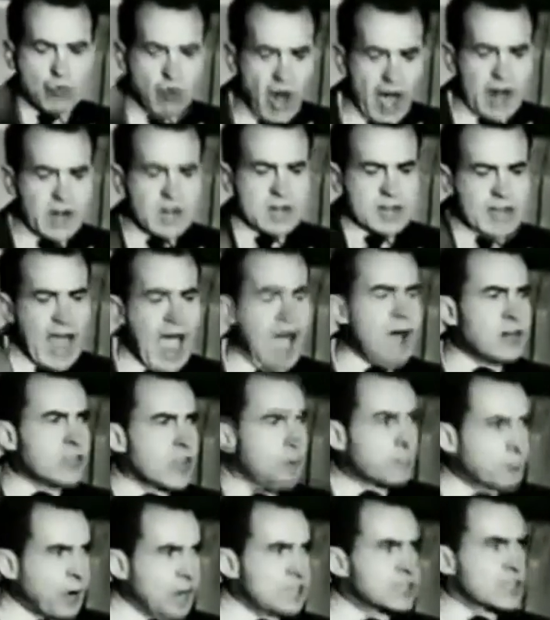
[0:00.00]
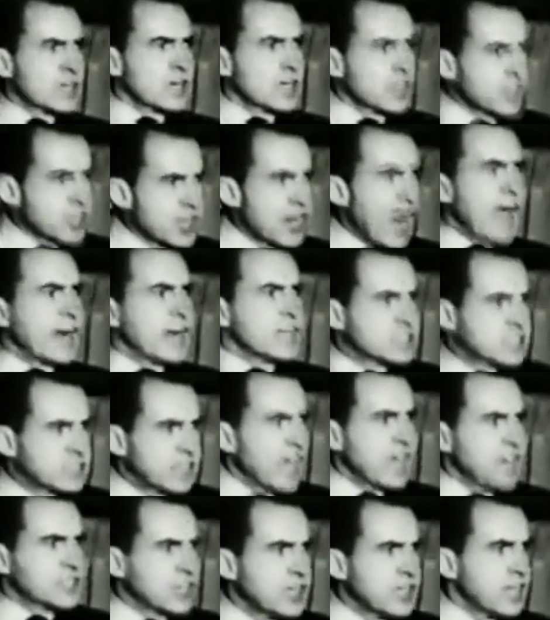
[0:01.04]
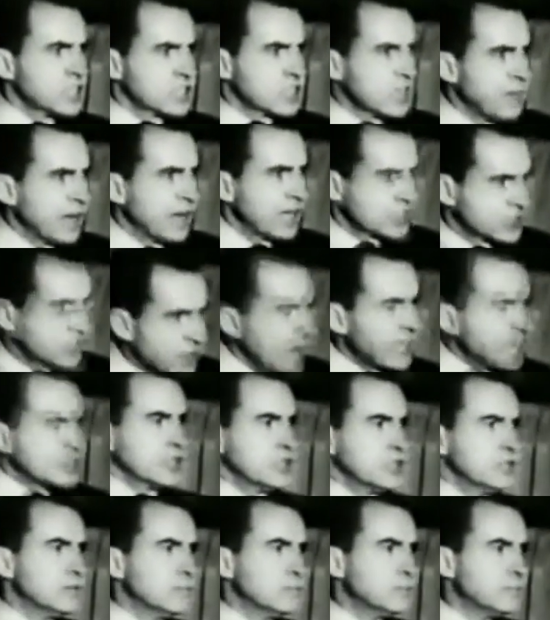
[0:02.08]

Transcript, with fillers: run down the President of the United States and his administration.